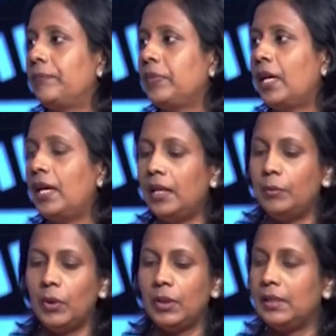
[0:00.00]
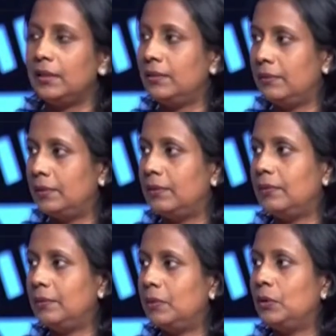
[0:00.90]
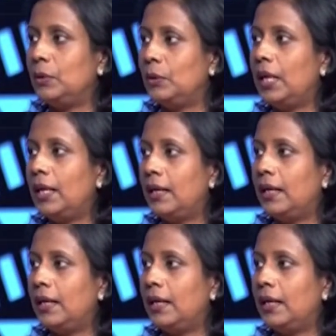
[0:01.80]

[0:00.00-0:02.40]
I'm not, you know,